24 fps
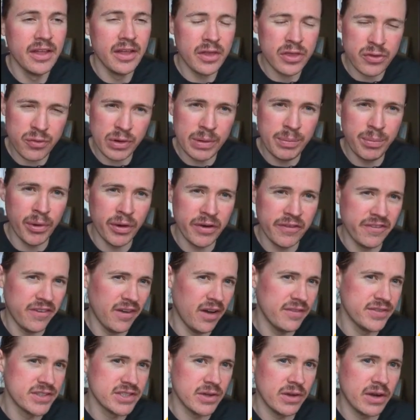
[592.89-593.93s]

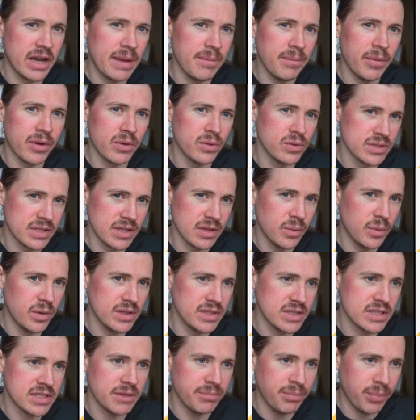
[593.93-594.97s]
3.5 Sonnet models are the
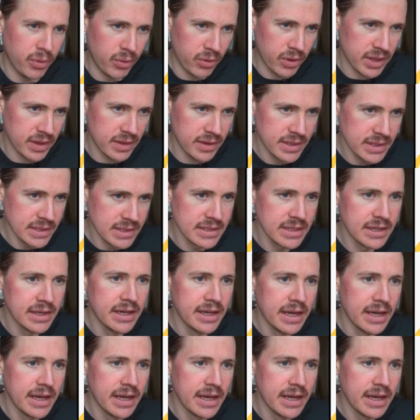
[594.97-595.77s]
ones supporting this.